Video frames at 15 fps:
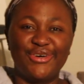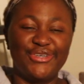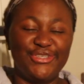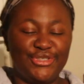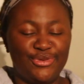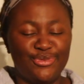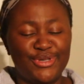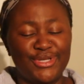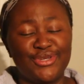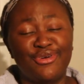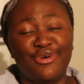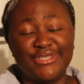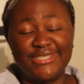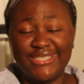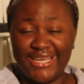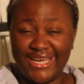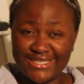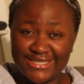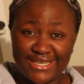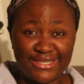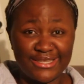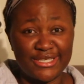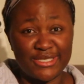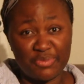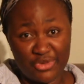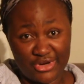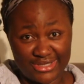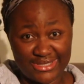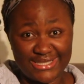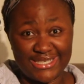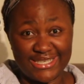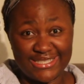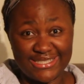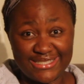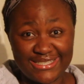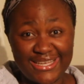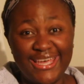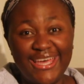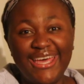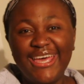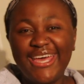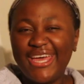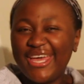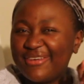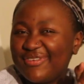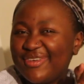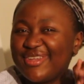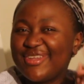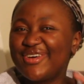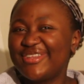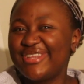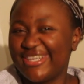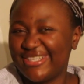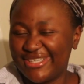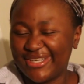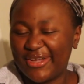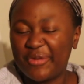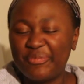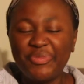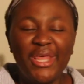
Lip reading: you are not getting this, princess. If you know, then you know.